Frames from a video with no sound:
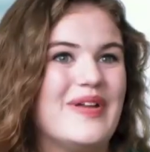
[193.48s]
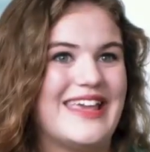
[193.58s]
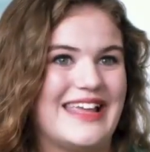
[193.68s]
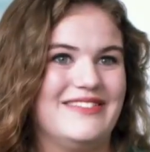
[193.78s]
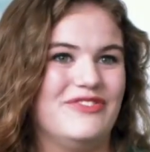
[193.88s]
we
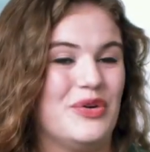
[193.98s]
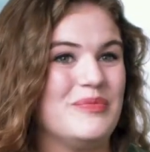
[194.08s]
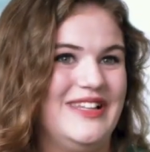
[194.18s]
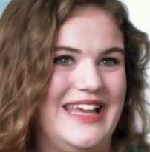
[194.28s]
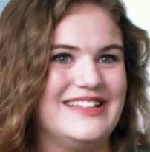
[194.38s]
can
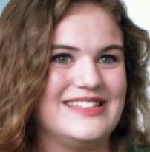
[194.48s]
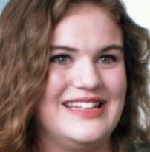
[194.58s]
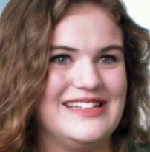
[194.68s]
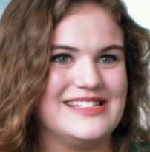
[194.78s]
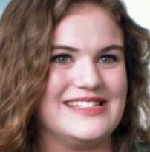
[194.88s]
formulate
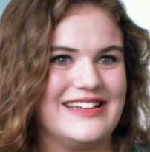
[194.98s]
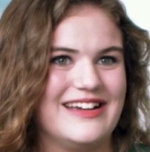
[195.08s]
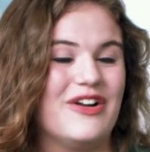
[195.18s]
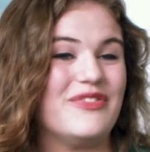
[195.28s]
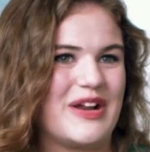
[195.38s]
this
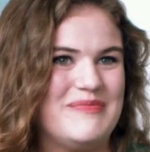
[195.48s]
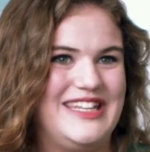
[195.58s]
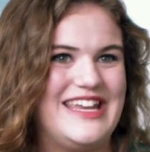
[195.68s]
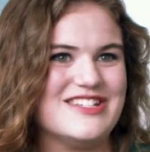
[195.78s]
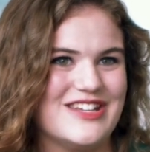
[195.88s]
our
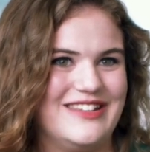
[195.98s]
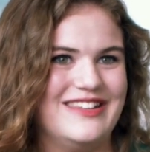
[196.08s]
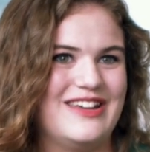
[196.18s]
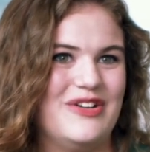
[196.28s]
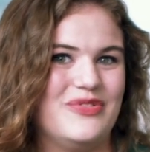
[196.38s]
recommendation
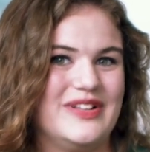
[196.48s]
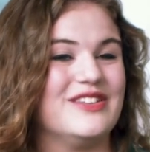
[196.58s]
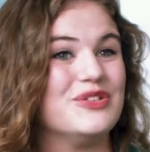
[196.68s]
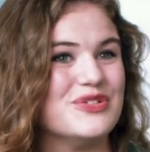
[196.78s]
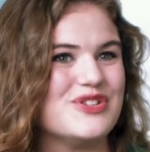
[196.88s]
of what the
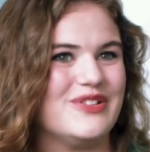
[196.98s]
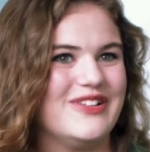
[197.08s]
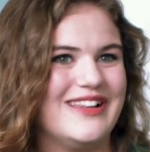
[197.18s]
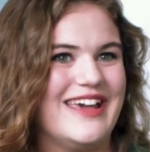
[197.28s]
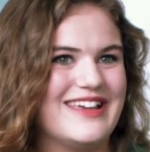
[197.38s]
tool should
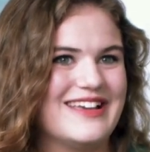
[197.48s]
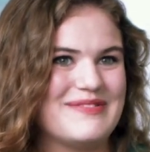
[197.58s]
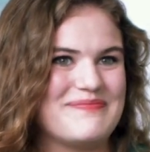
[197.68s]
look like.